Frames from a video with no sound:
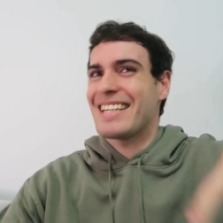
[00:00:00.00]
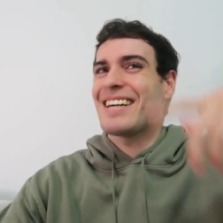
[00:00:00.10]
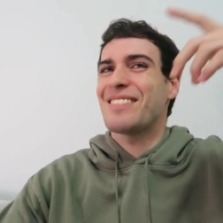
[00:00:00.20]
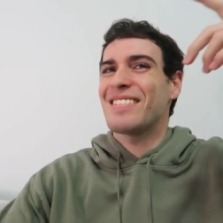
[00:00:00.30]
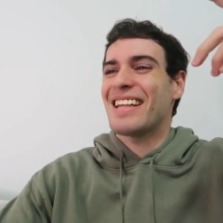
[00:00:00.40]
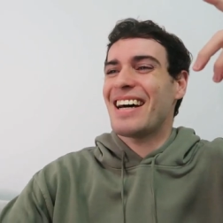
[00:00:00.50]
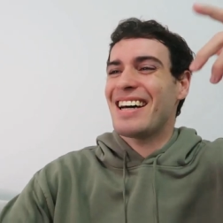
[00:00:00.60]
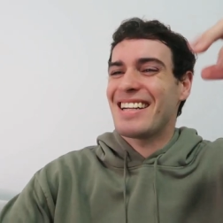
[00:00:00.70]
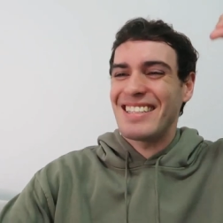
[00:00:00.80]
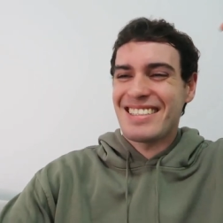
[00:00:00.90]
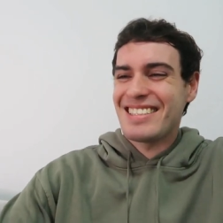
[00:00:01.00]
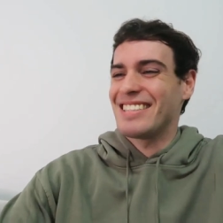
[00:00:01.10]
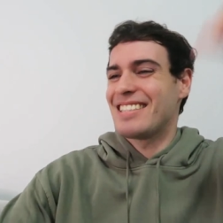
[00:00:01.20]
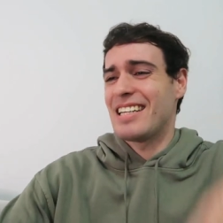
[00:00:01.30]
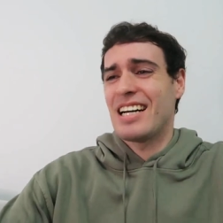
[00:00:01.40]
can up with that
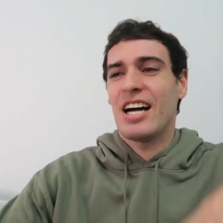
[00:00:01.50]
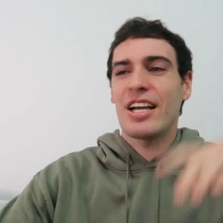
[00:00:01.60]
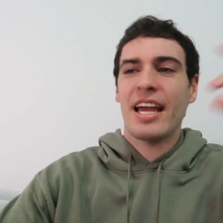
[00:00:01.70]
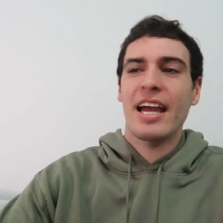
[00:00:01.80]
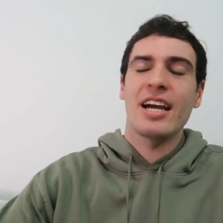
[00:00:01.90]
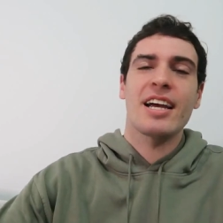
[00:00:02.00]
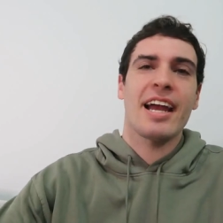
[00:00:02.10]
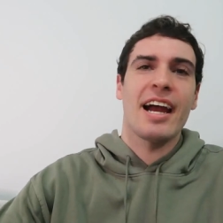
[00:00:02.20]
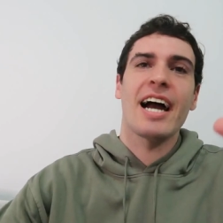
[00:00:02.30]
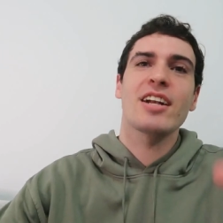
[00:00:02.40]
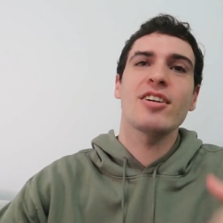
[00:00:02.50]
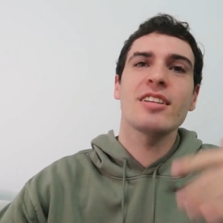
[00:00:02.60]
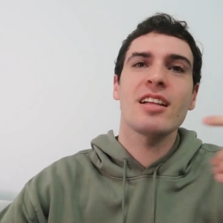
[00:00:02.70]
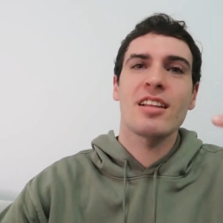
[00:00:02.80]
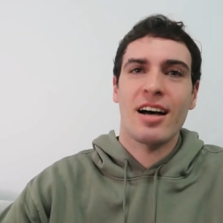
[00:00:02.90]
okay, okay, I know
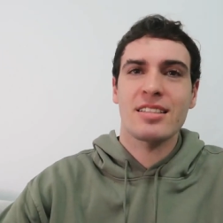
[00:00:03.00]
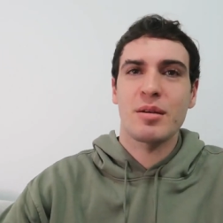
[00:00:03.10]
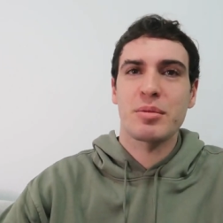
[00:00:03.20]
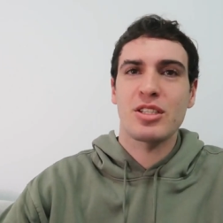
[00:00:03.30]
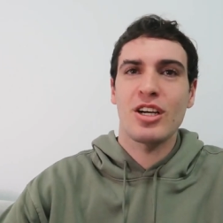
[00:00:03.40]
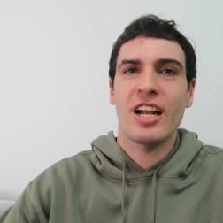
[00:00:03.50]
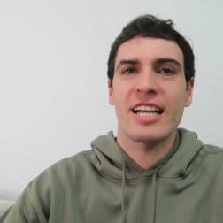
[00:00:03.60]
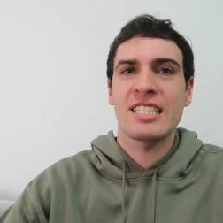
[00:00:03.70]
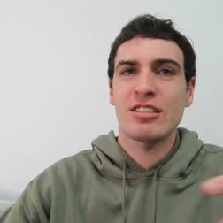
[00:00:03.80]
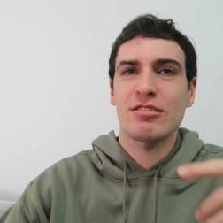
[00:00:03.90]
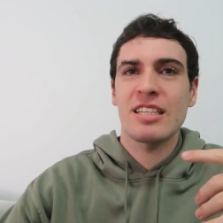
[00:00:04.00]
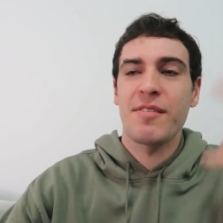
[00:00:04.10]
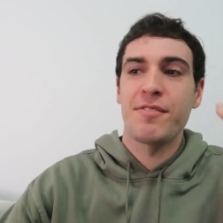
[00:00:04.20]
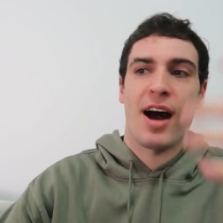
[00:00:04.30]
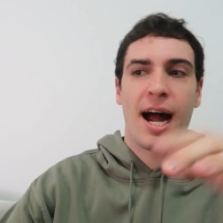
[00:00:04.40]
in the last episode I didn't
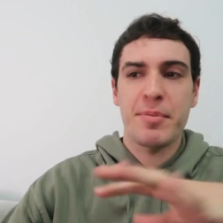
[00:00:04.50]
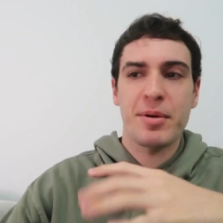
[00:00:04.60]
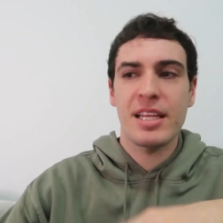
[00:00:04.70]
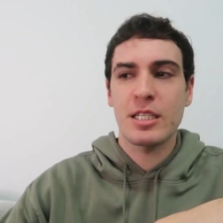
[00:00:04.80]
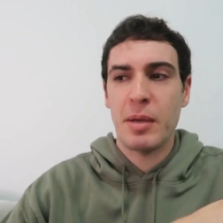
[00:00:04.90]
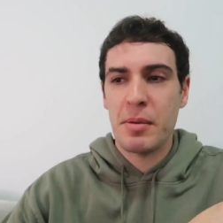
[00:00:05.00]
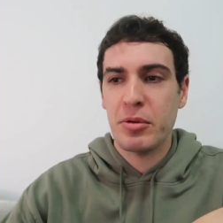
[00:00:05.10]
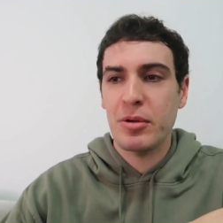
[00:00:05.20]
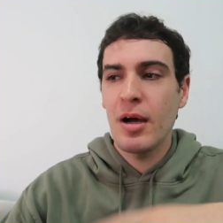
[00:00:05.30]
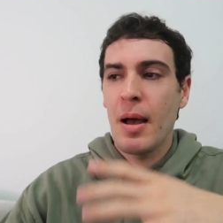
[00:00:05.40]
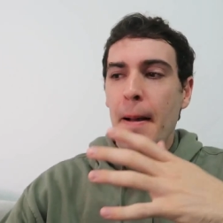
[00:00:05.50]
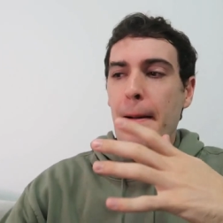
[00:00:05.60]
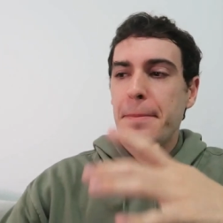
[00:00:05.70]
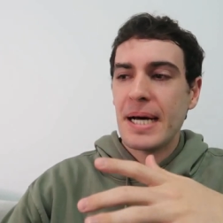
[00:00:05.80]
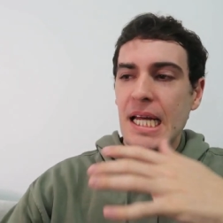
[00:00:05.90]
really vibe with these people,
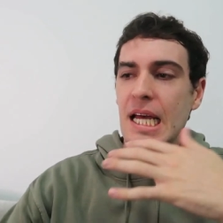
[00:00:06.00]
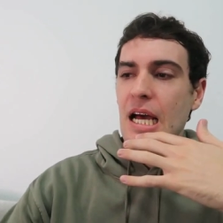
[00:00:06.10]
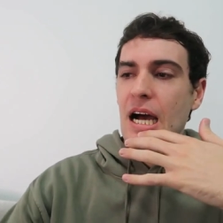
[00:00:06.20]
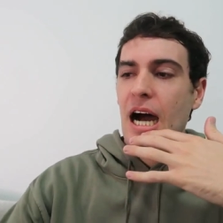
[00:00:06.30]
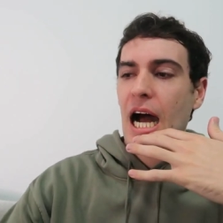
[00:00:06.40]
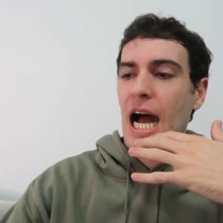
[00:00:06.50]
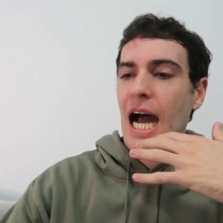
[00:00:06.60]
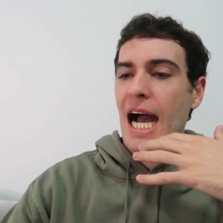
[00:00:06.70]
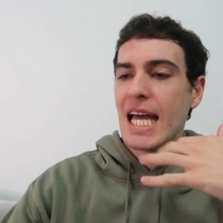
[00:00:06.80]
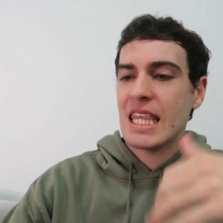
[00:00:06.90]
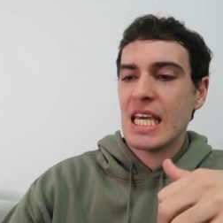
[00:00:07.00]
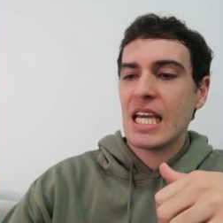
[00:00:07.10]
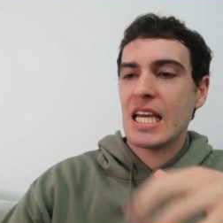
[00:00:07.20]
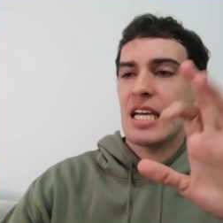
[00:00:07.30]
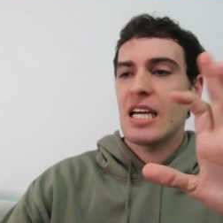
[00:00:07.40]
but I
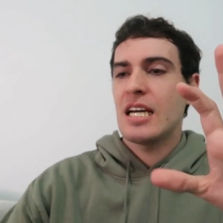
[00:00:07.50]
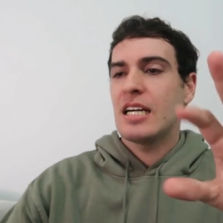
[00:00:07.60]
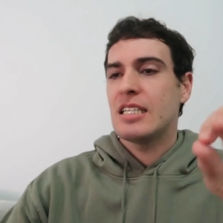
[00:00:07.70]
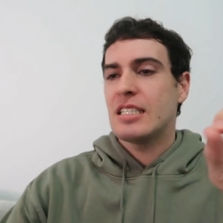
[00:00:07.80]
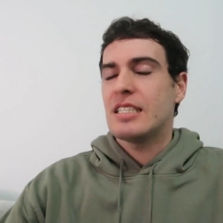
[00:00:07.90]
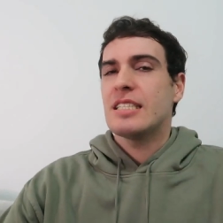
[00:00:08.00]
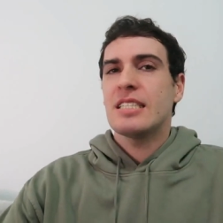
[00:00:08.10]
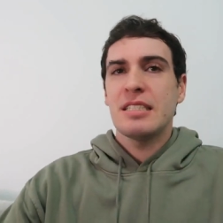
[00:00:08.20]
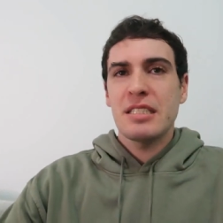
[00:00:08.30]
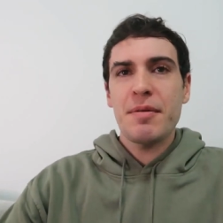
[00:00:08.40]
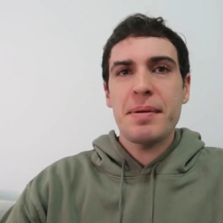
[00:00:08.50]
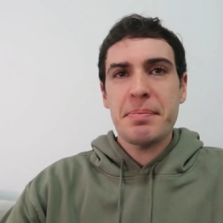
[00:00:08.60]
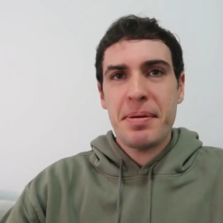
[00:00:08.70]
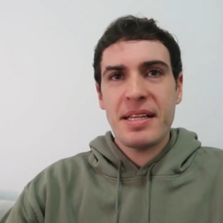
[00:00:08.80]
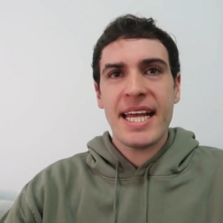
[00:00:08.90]
think they've
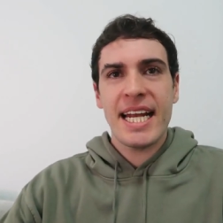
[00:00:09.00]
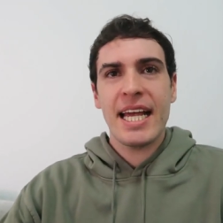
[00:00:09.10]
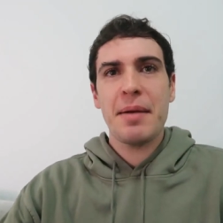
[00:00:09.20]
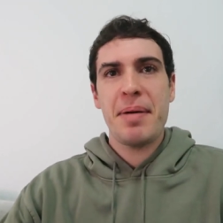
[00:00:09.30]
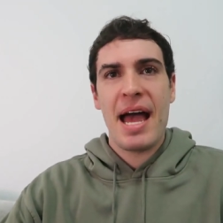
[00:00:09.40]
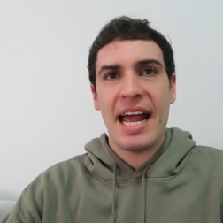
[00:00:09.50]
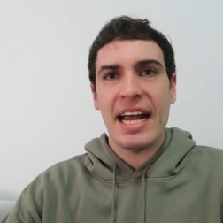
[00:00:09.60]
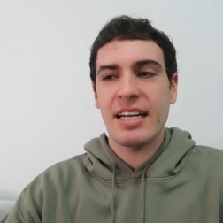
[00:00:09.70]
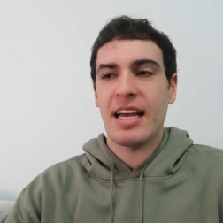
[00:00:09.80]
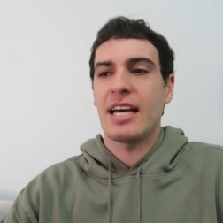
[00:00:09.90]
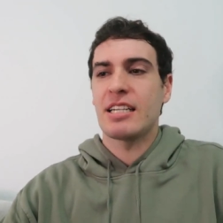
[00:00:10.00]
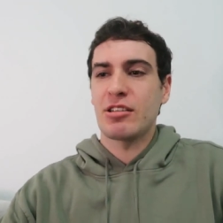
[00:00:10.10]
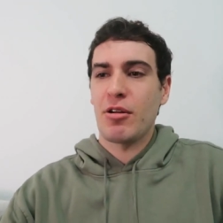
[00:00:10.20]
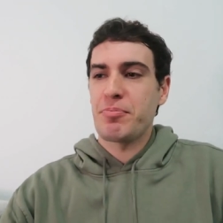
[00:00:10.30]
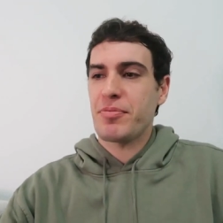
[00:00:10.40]
been, they're gonna get paid
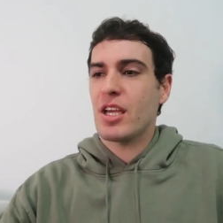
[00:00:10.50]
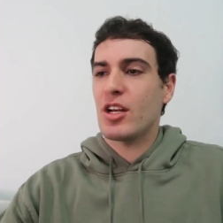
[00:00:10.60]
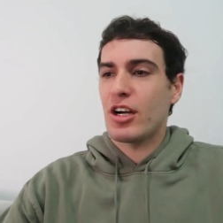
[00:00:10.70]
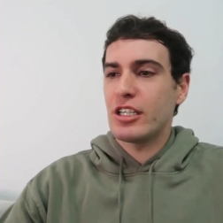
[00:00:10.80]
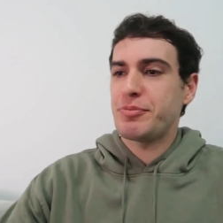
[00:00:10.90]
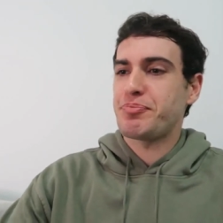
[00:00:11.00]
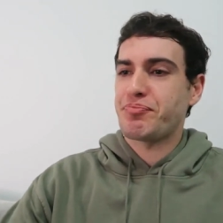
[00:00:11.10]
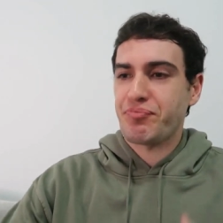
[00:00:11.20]
and, you know,